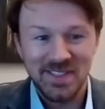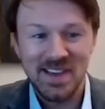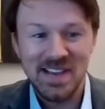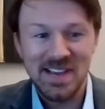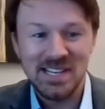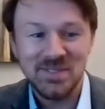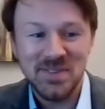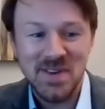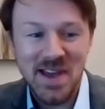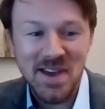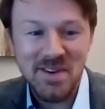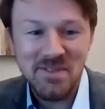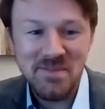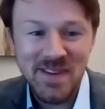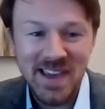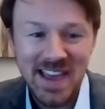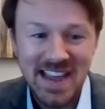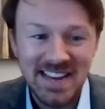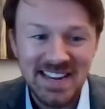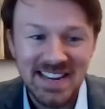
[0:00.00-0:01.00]
Thanks for having
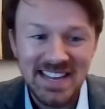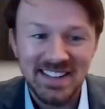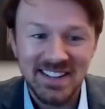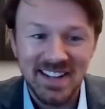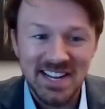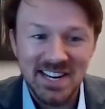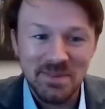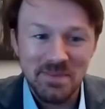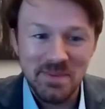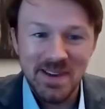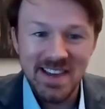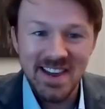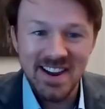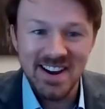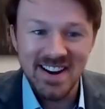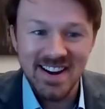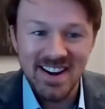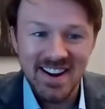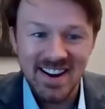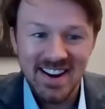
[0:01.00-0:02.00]
me, Andy. Glad to be
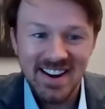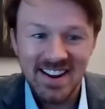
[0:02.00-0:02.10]
here.